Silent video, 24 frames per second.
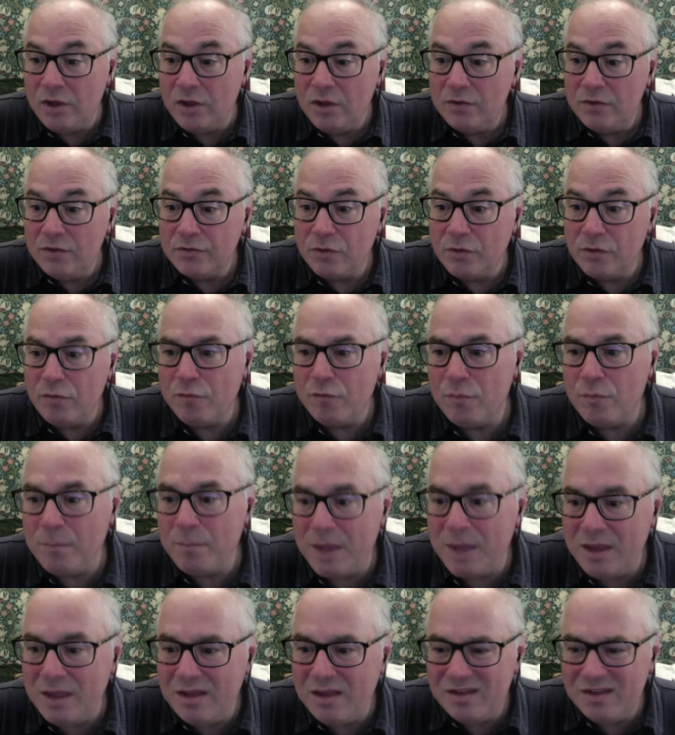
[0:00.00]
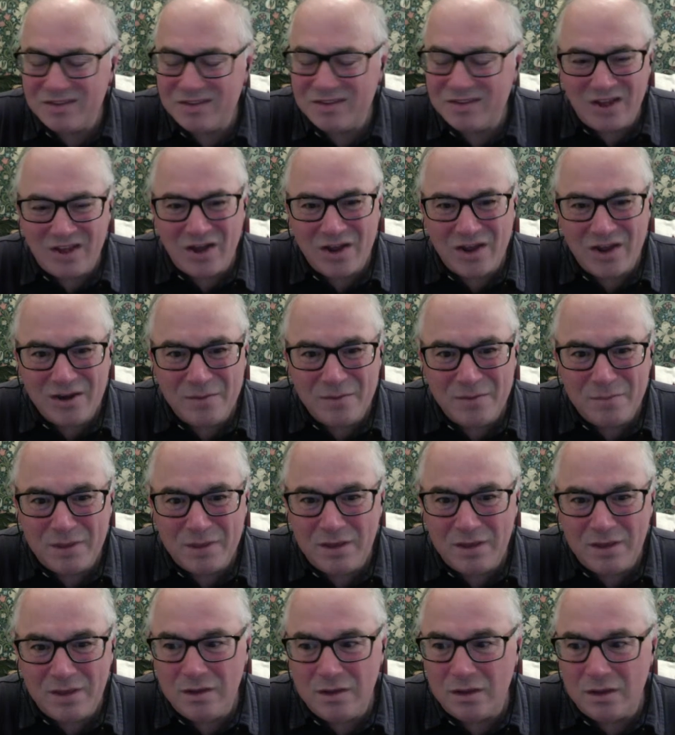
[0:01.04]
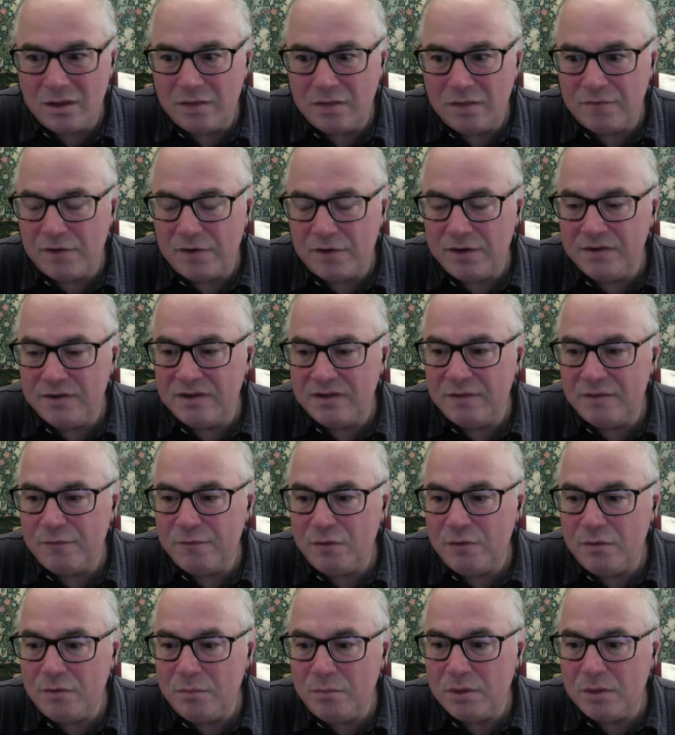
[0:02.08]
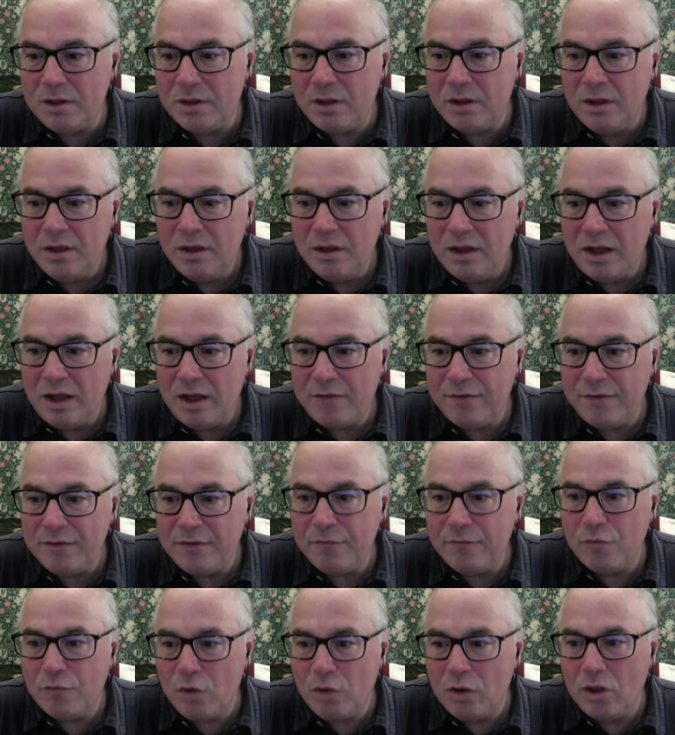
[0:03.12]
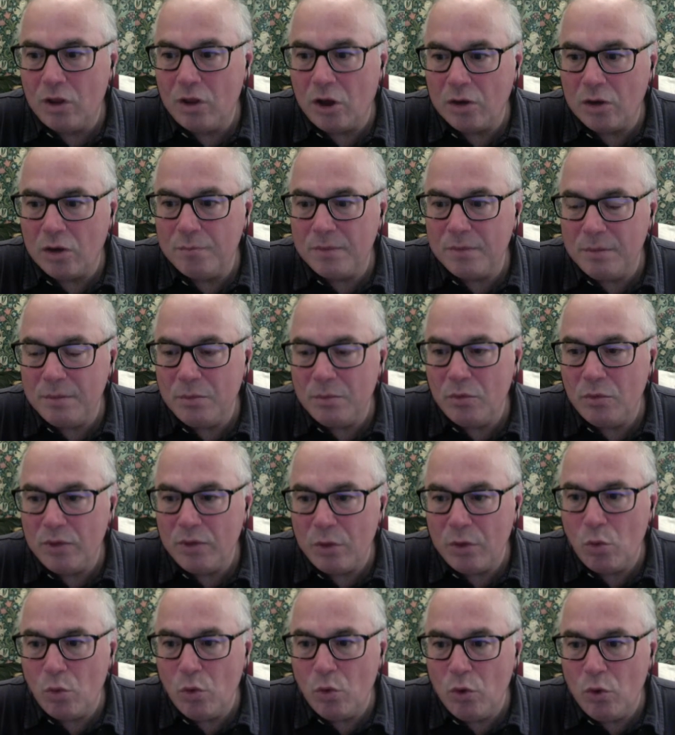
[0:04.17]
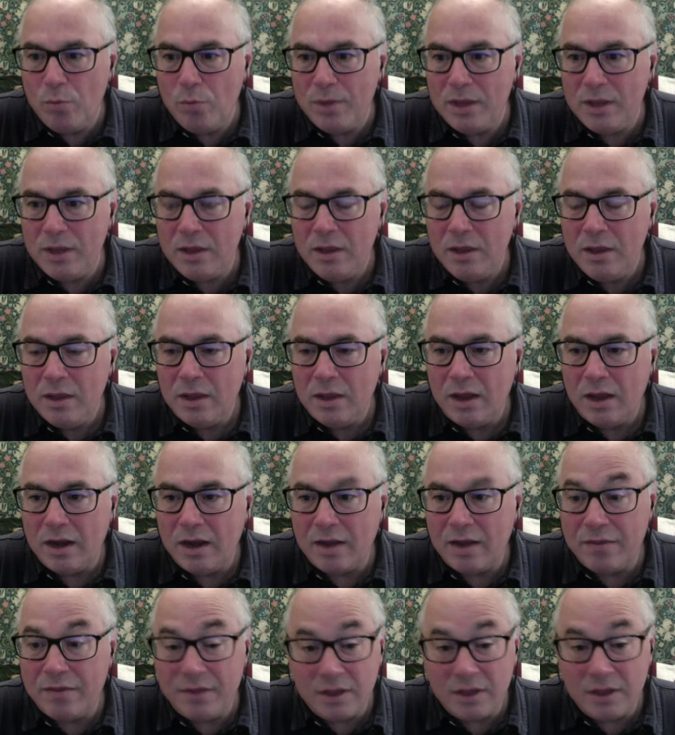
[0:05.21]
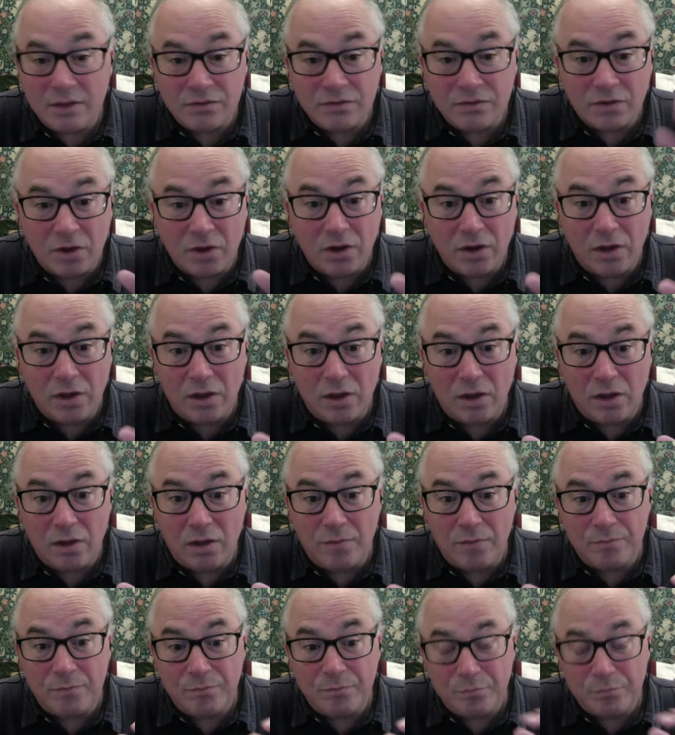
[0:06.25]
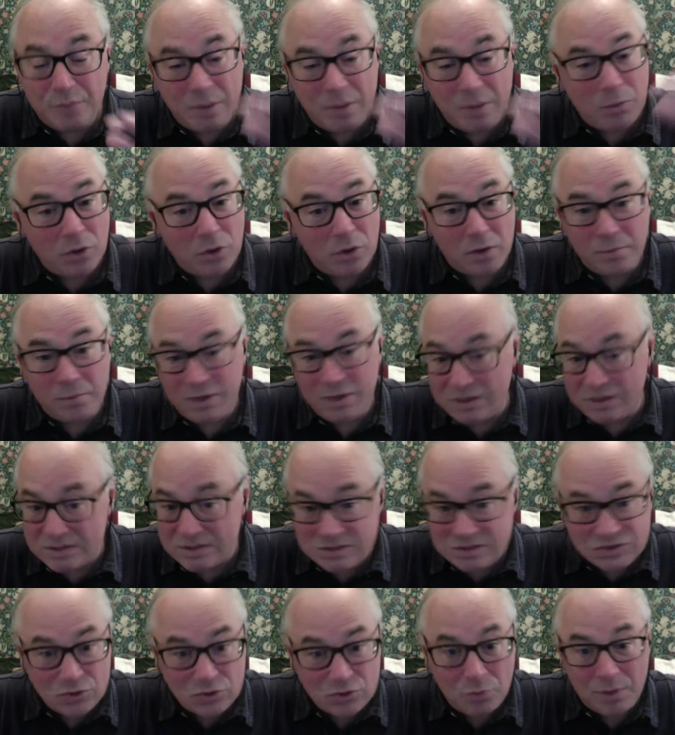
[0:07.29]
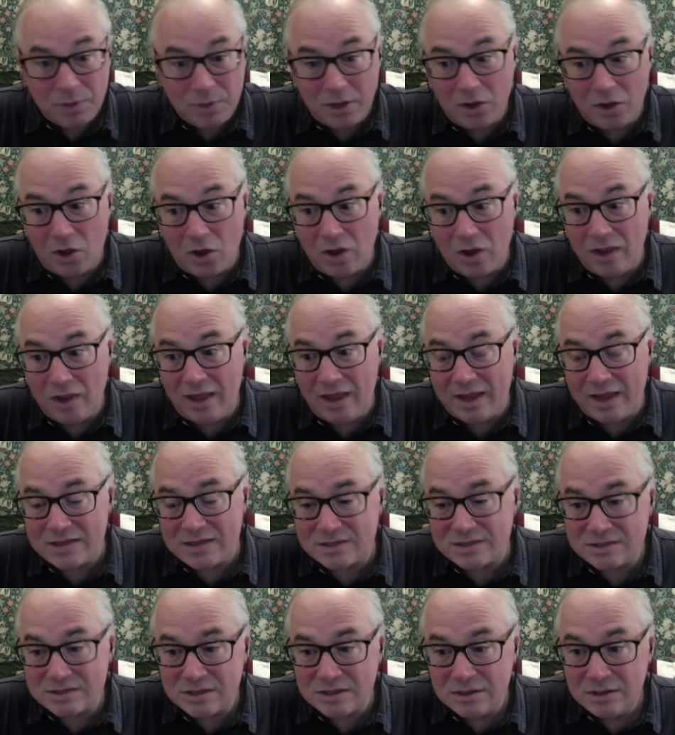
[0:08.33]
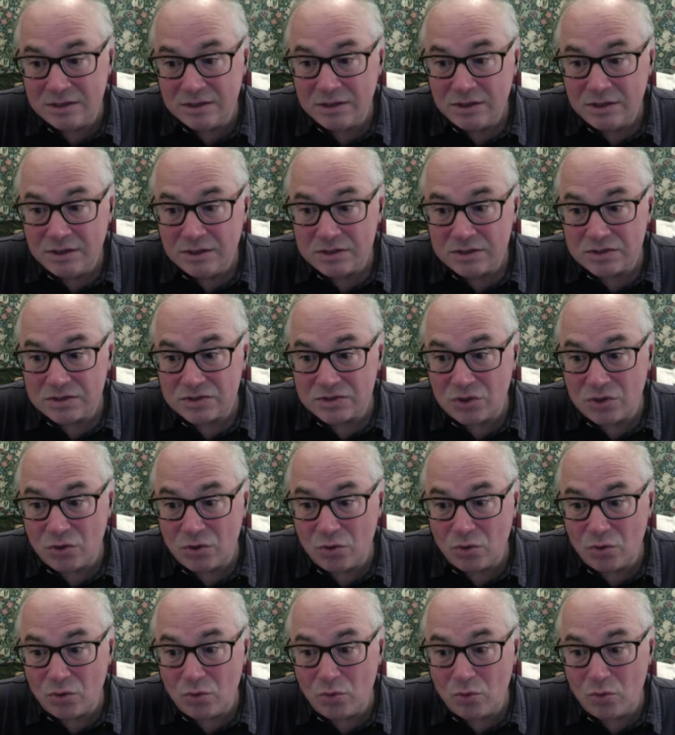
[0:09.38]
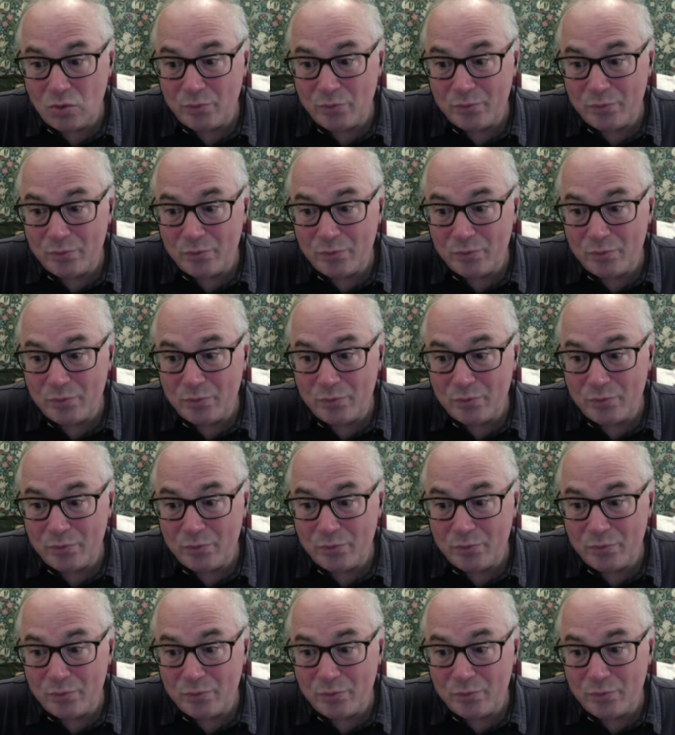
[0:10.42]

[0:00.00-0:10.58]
So for me, it's not going to be uh, very different, but I think for a lot of people it will be, and I think it's gonna people are gonna be consuming a lot less. So